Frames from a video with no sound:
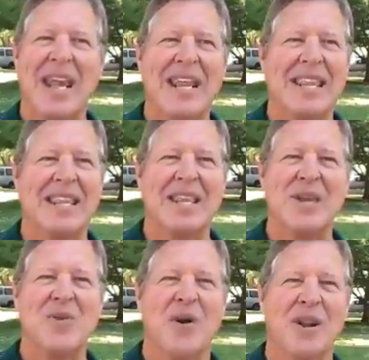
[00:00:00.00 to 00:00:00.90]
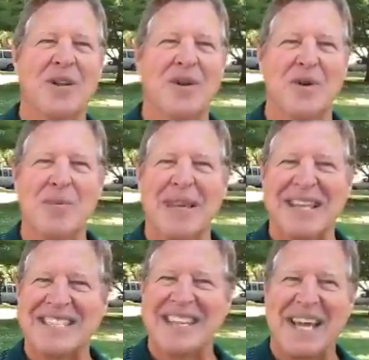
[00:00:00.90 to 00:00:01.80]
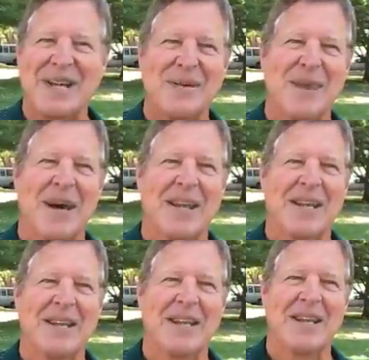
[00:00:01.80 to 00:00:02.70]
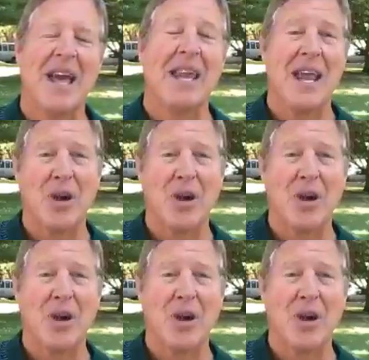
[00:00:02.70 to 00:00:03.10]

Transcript: anything that you want to do and be excited about it.